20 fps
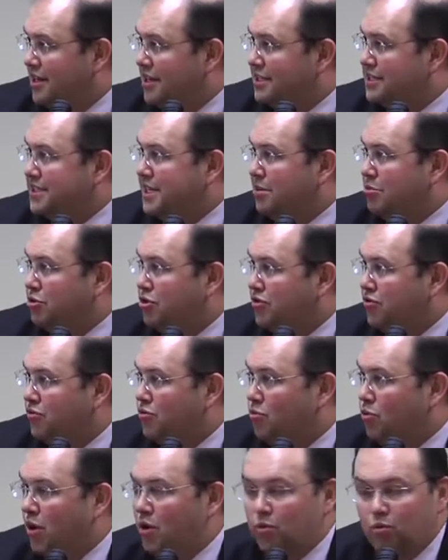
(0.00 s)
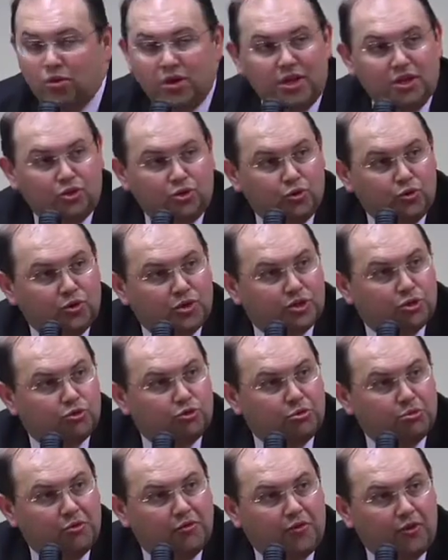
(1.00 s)
summary of what we do as the
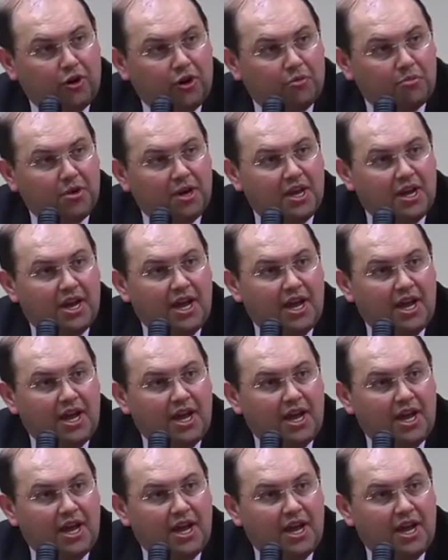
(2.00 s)
Rumi Forum,